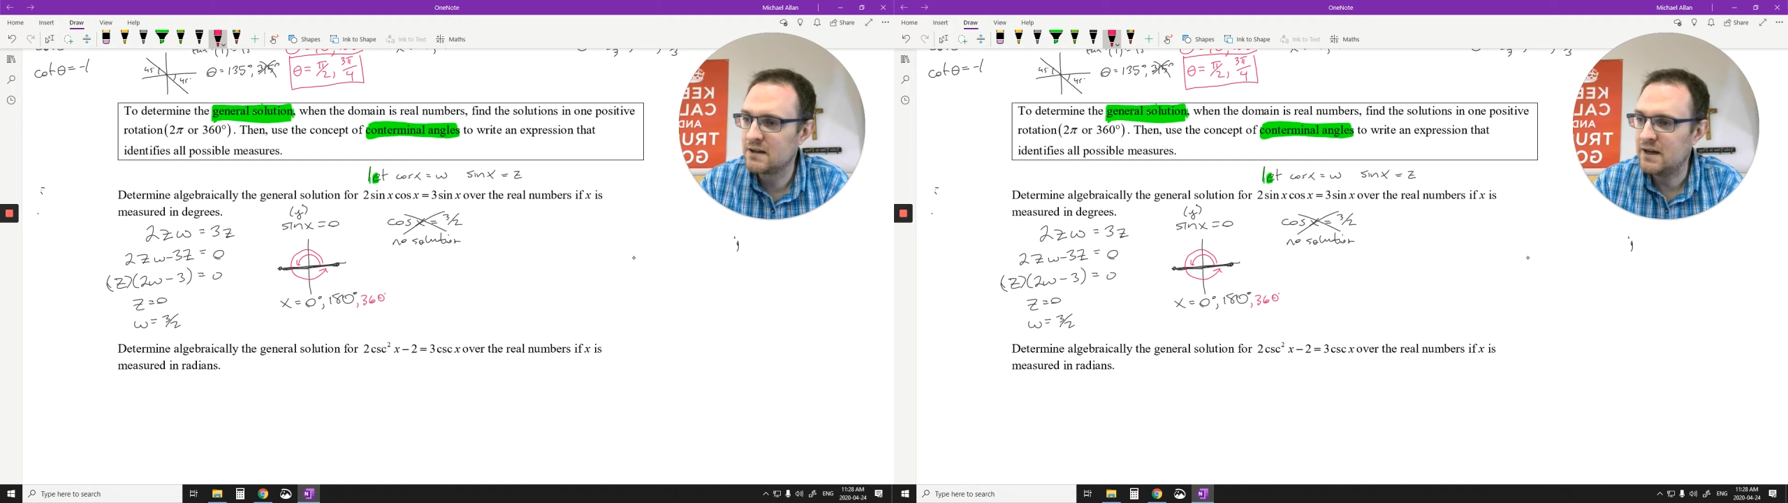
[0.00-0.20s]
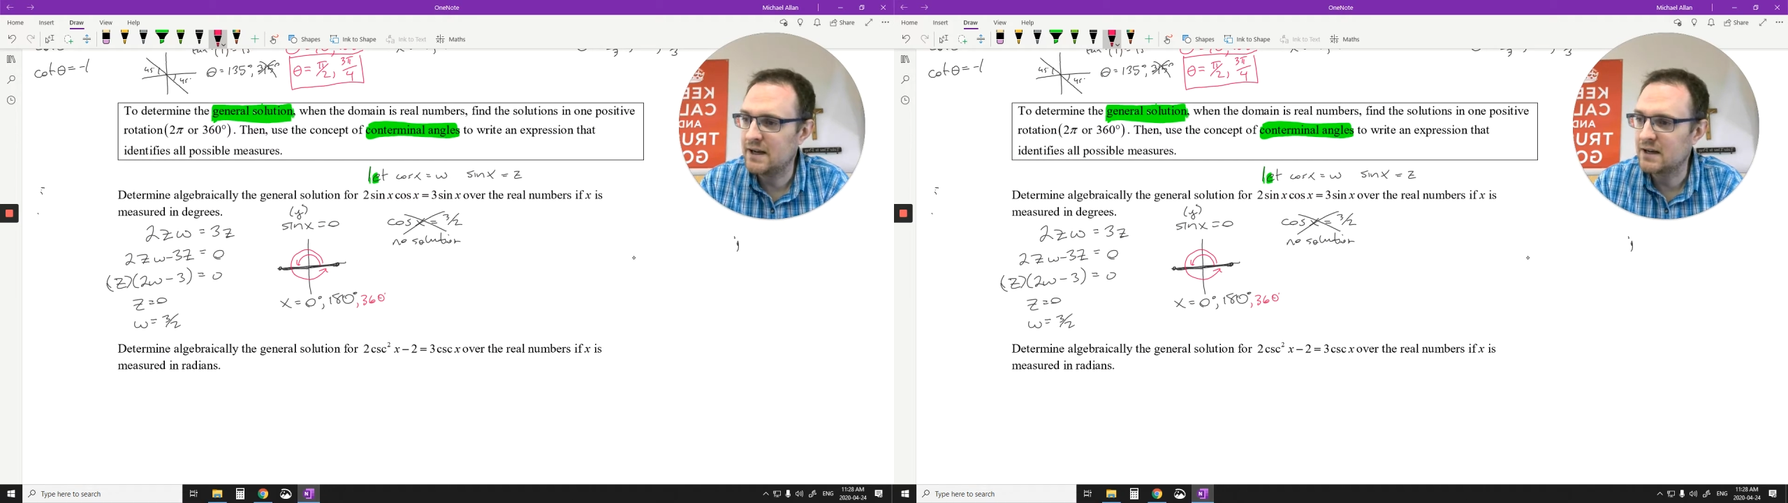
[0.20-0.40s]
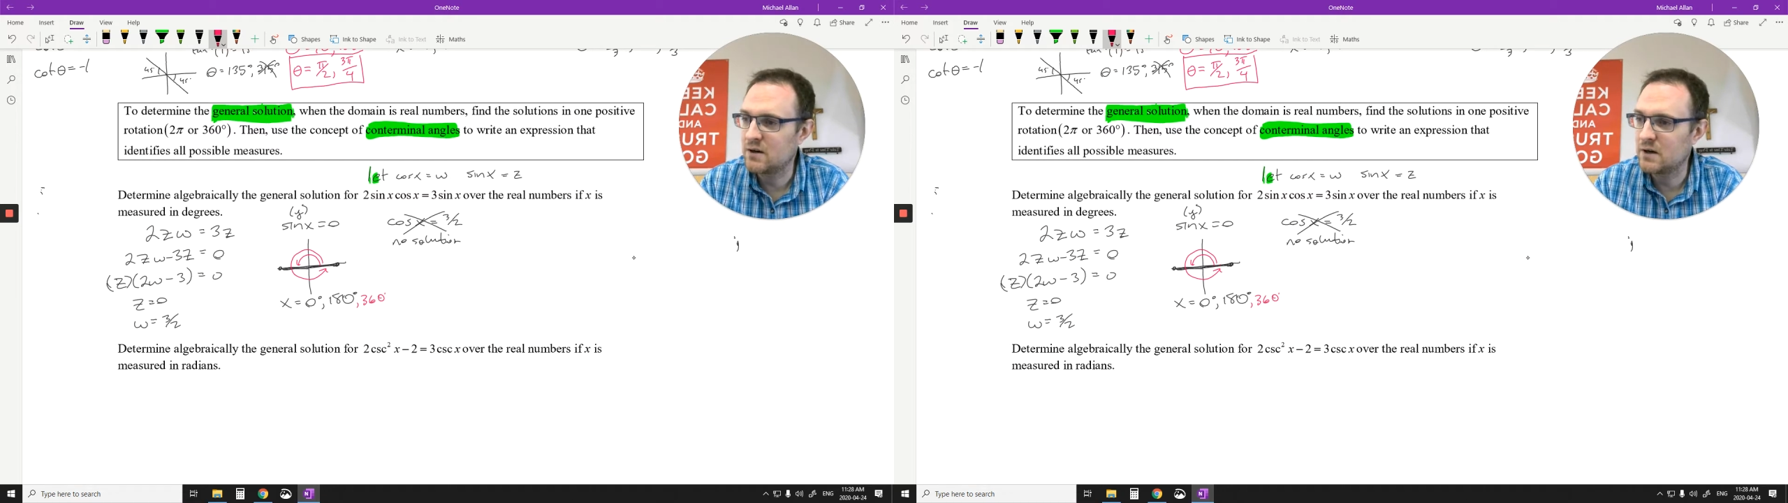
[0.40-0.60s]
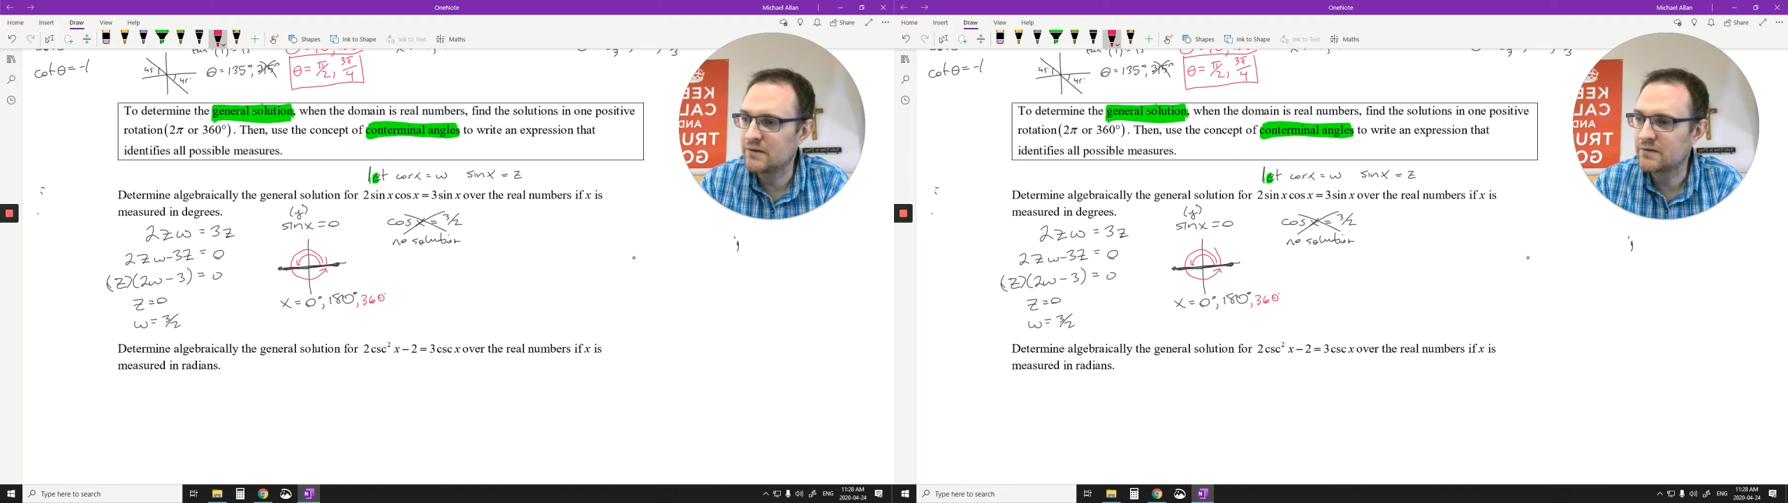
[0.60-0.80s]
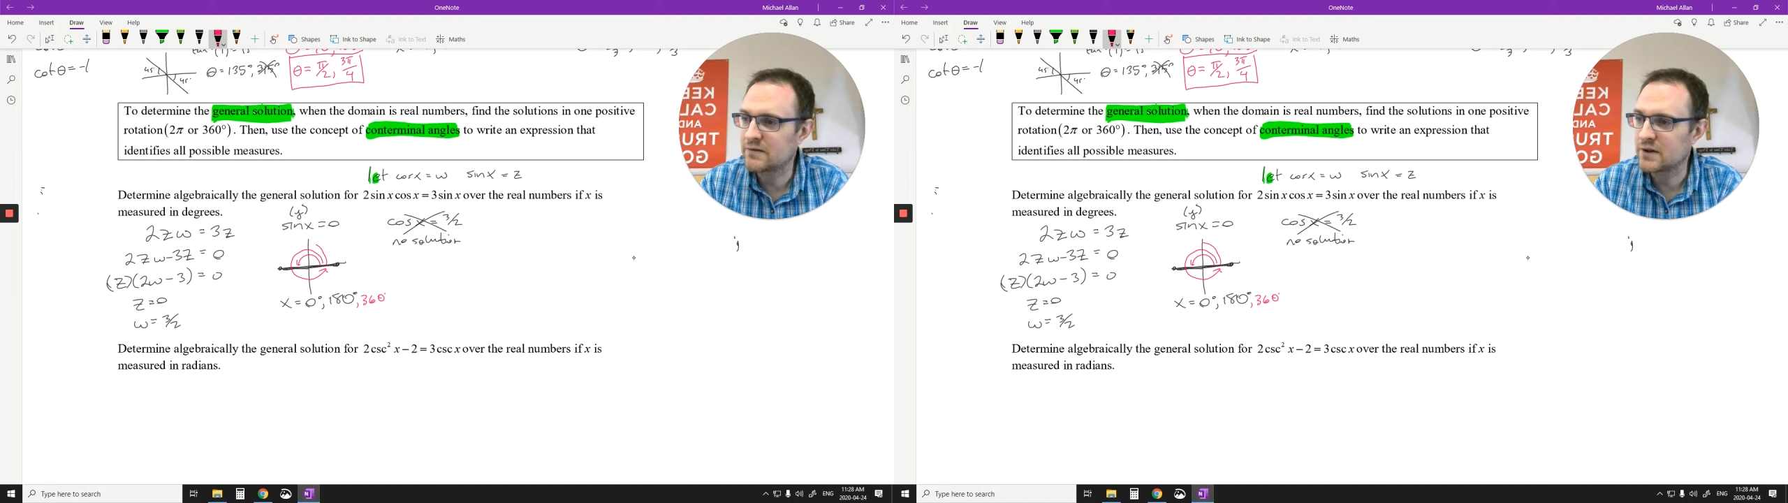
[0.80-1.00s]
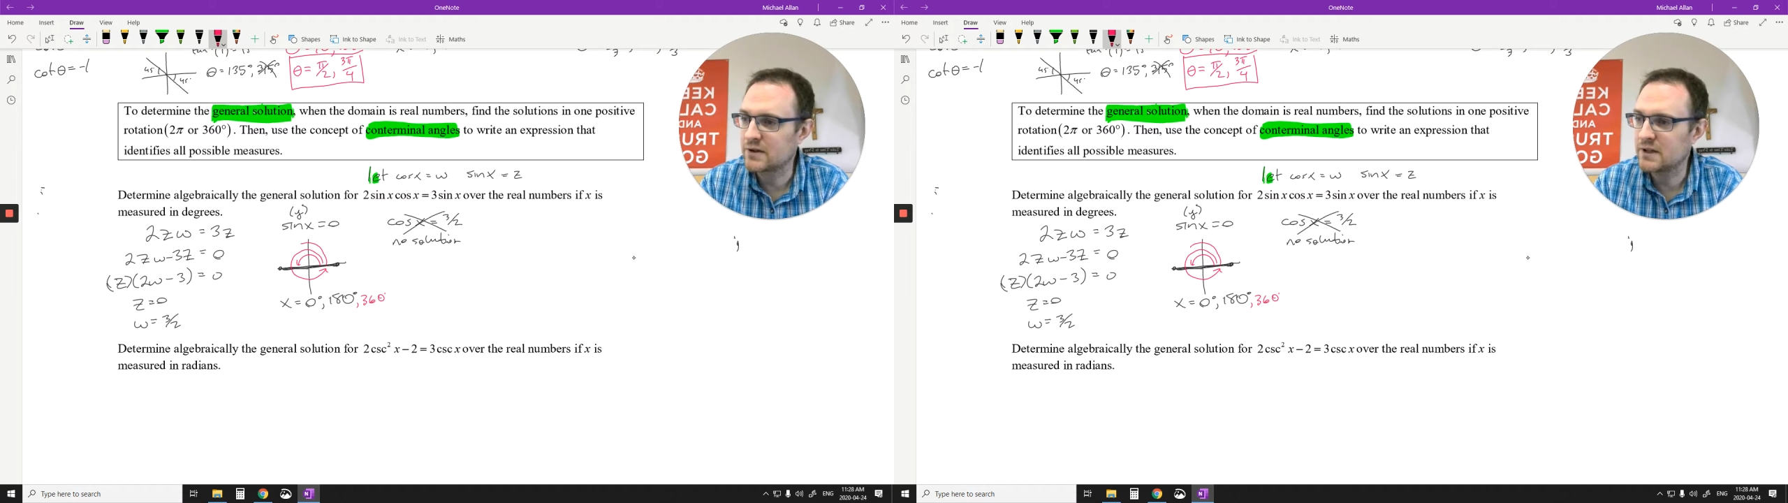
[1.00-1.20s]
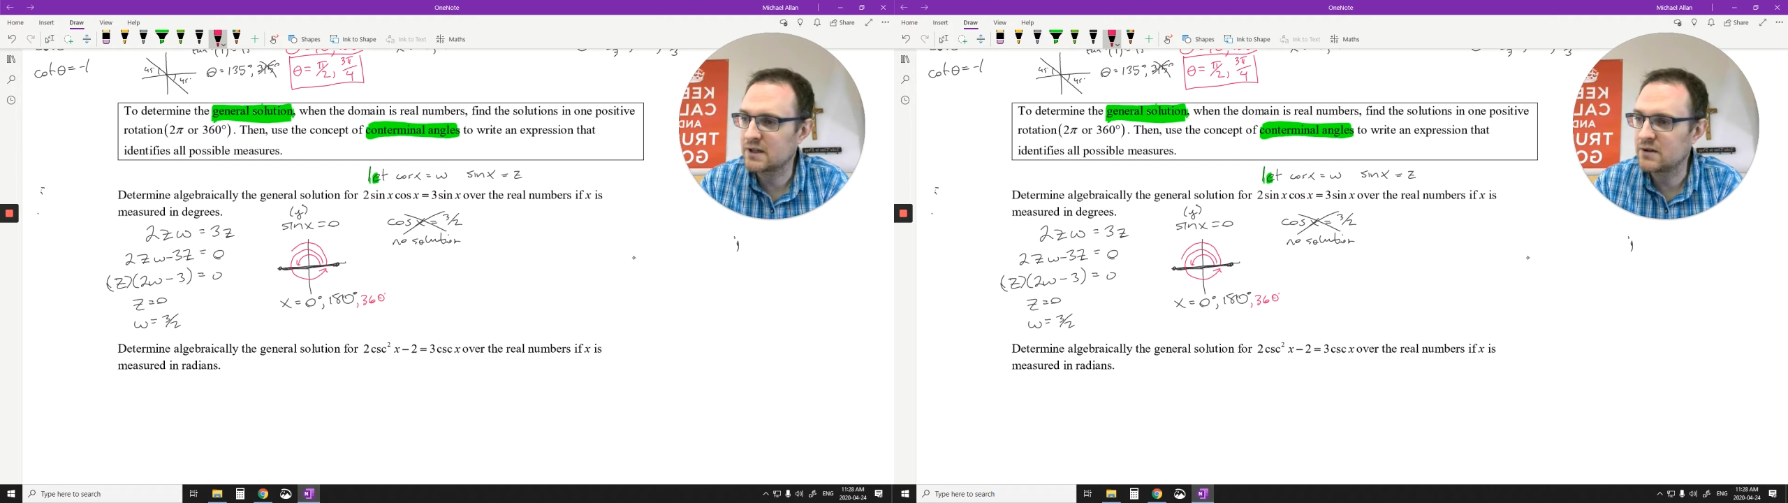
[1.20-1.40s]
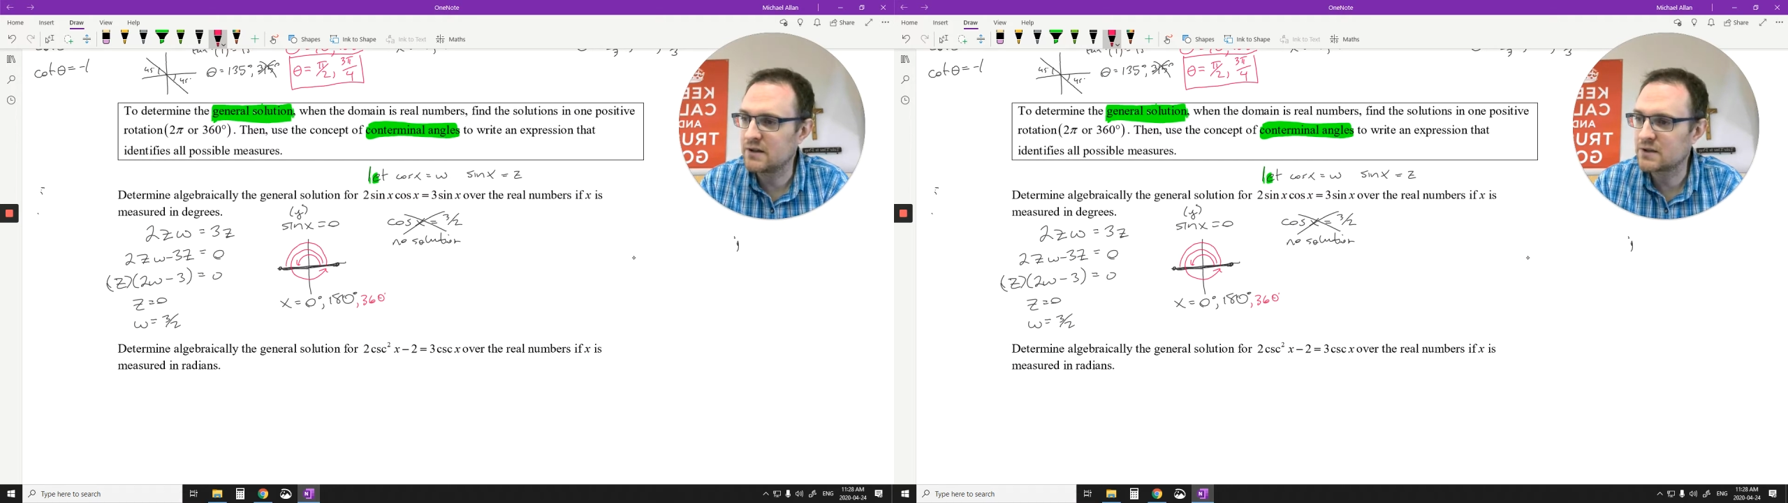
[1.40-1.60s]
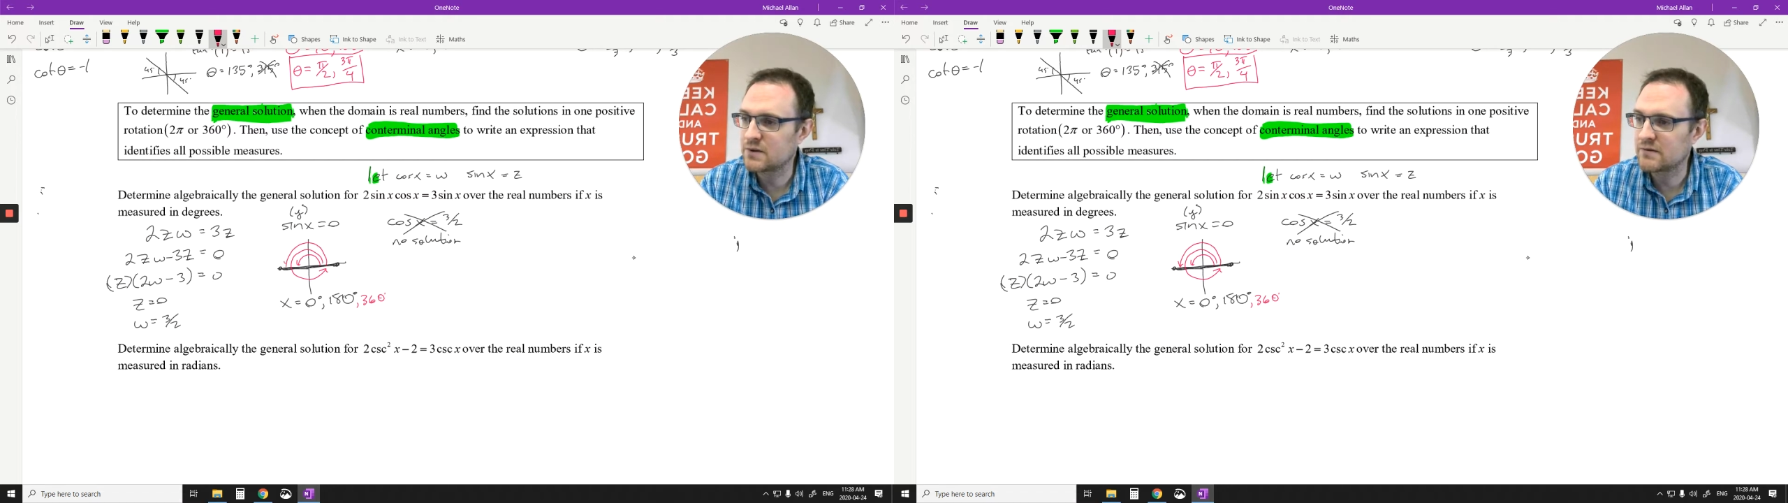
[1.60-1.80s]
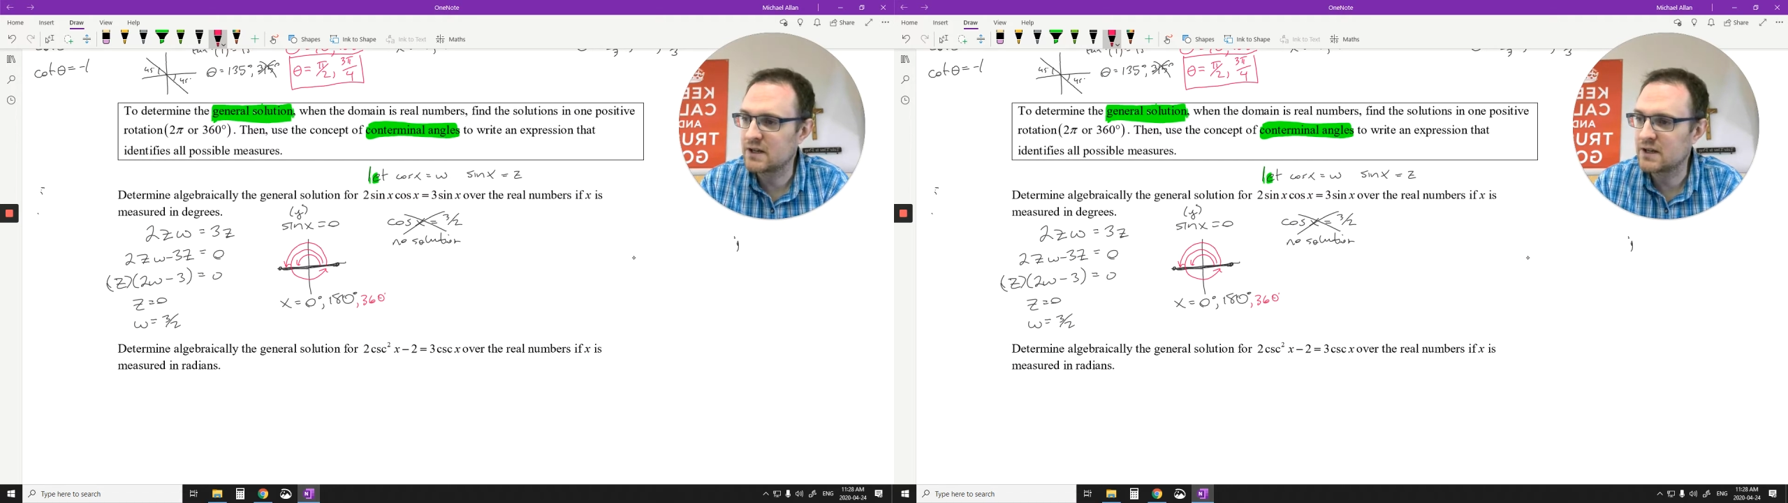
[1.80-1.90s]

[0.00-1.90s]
I can go even further and go to this one